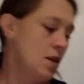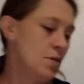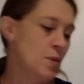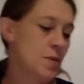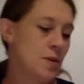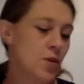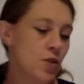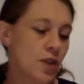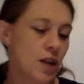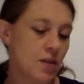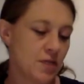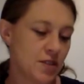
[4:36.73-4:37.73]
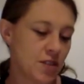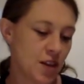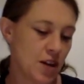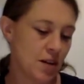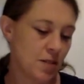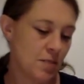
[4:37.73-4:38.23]
Well, we've got the lovers
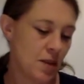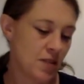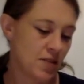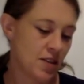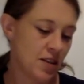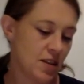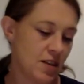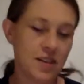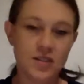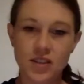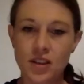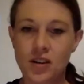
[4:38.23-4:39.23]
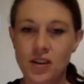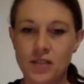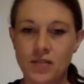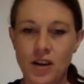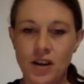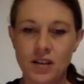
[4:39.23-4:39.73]
here, but it did kind of
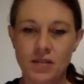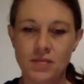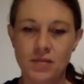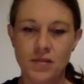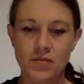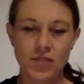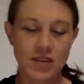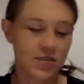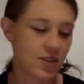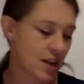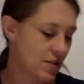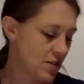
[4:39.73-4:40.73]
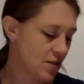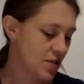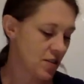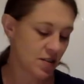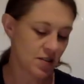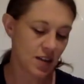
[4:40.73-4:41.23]
like rest against
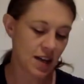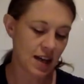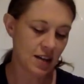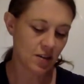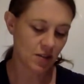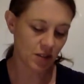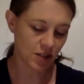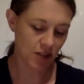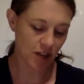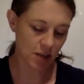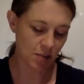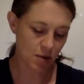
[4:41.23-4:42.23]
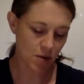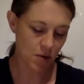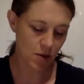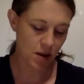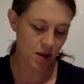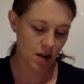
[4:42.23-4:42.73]
the leg of the table.
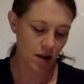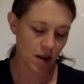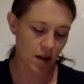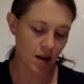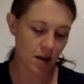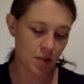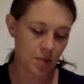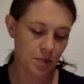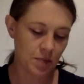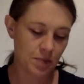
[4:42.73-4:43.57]
I'm